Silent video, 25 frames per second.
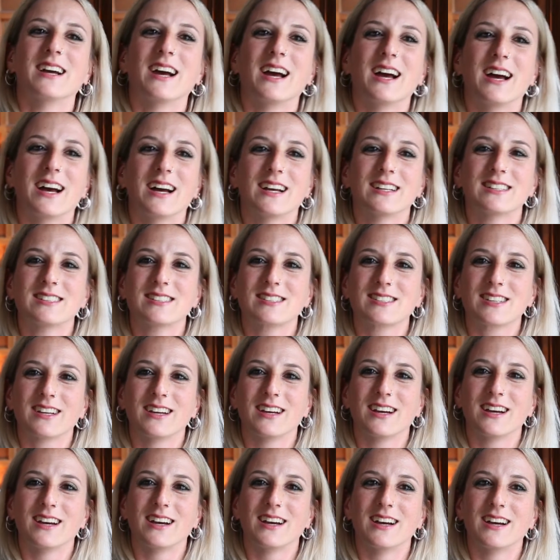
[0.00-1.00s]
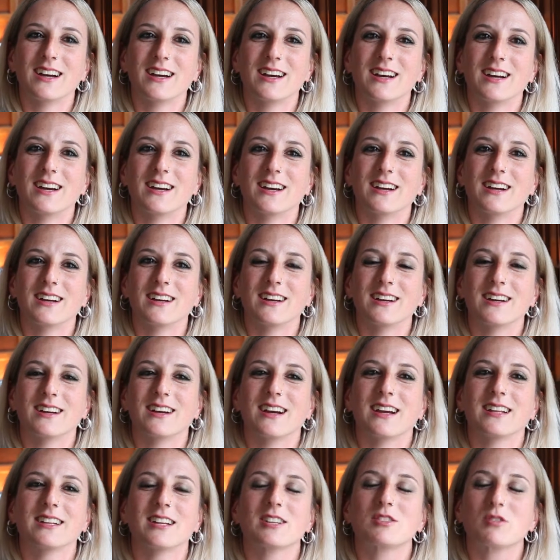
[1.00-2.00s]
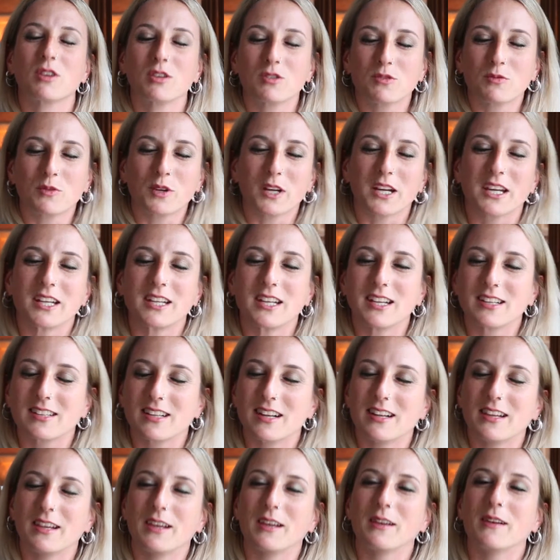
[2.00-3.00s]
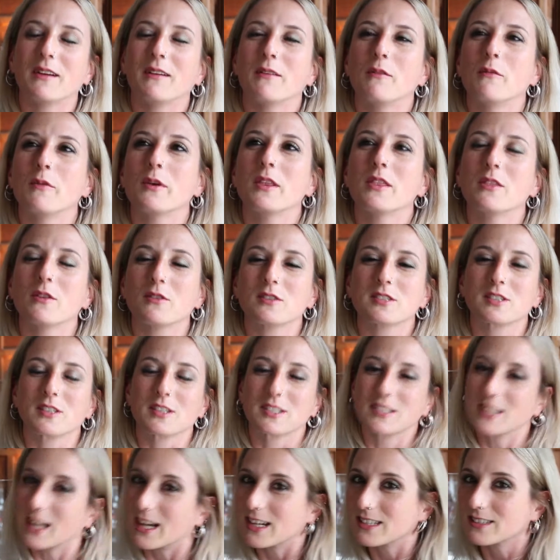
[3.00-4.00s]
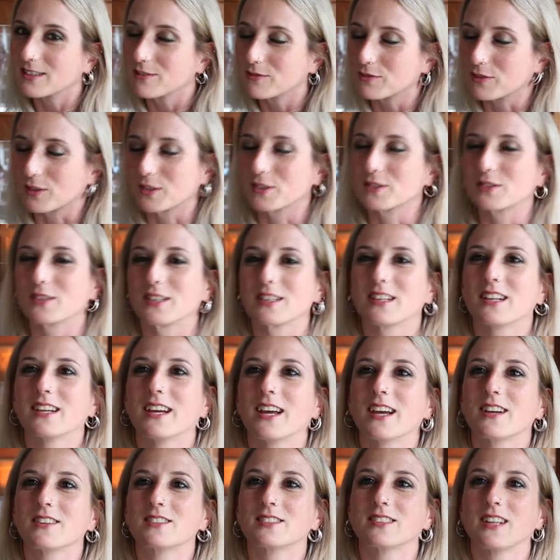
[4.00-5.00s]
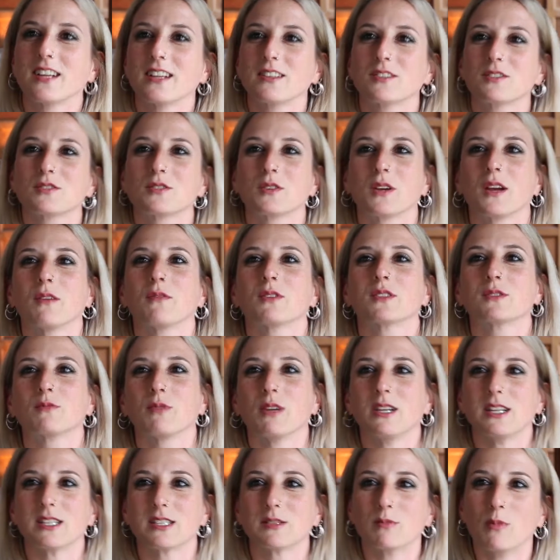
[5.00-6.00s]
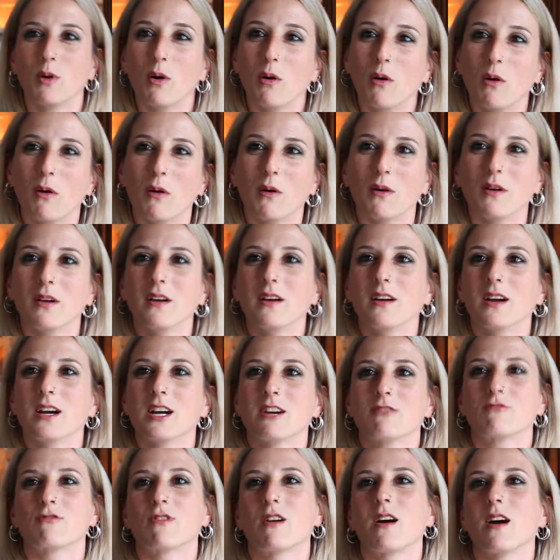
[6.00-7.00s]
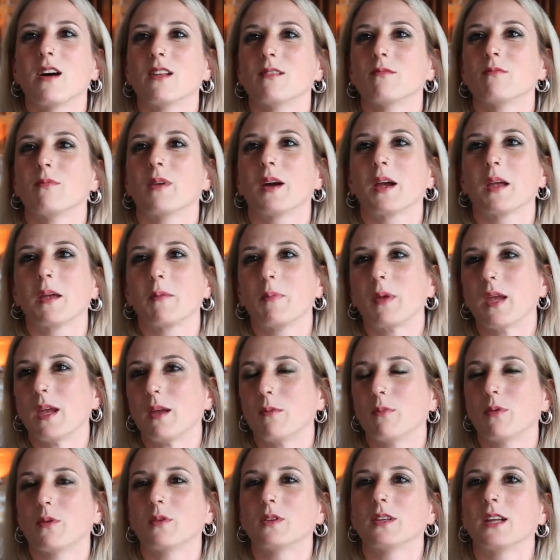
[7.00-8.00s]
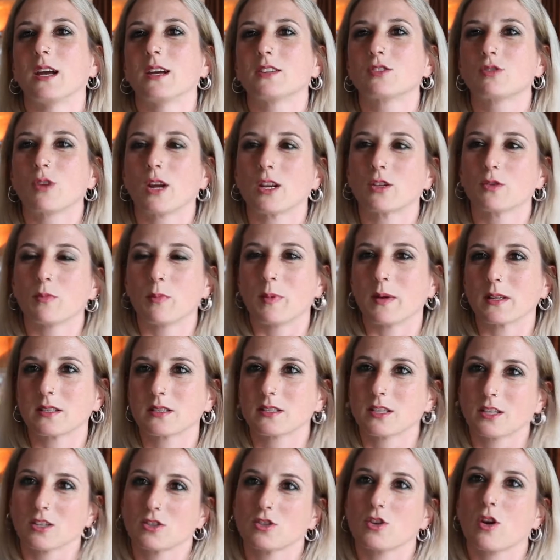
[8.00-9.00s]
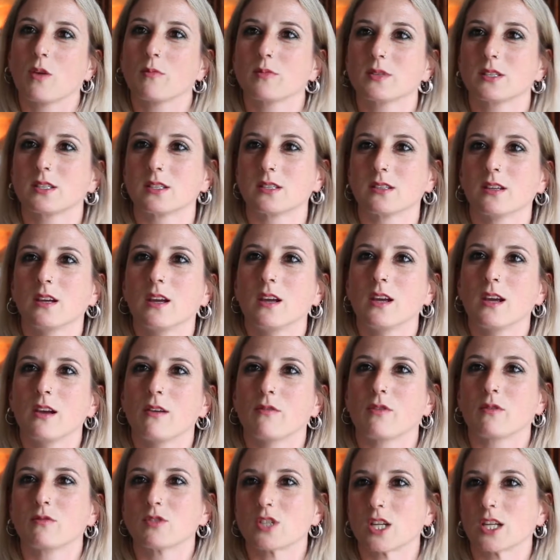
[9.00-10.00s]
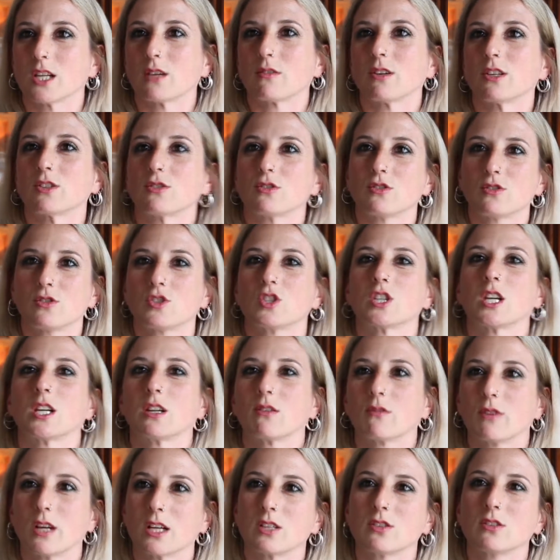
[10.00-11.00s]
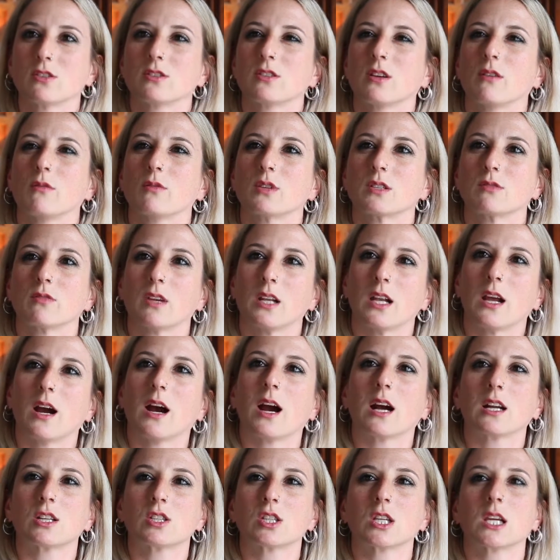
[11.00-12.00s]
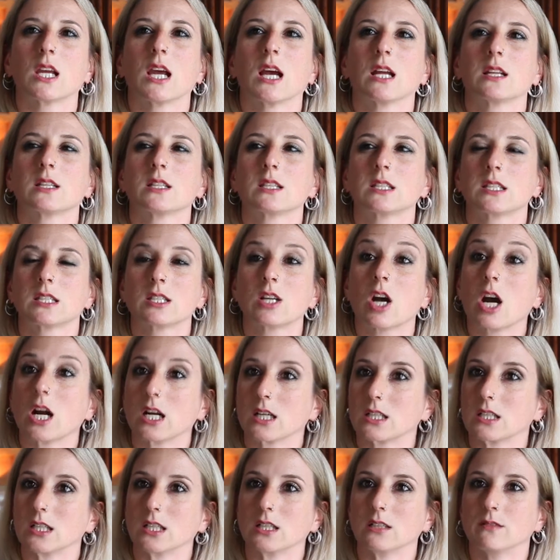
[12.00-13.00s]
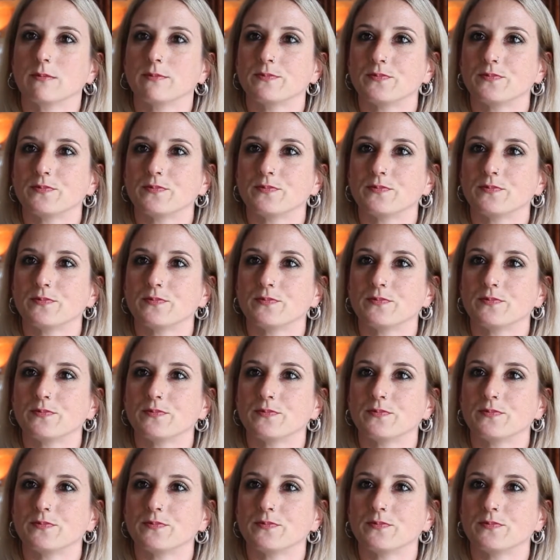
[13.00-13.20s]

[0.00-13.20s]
and I tried to work in Italy with no success, unfortunately, because the industry was really small, run by people that try to pass their jobs from generation to generation, so it was really hard to get started.